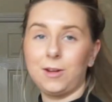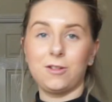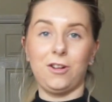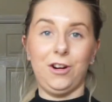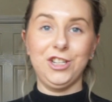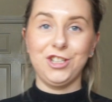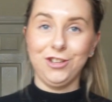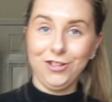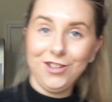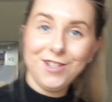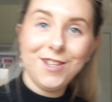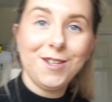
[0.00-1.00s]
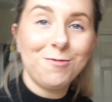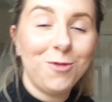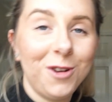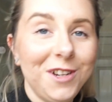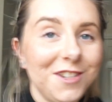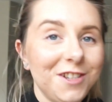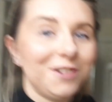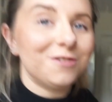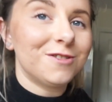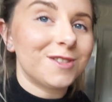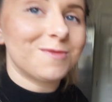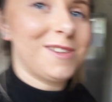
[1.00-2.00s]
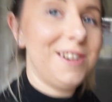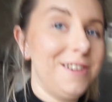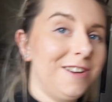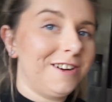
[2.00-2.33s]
gosh, look, this is what Indy does when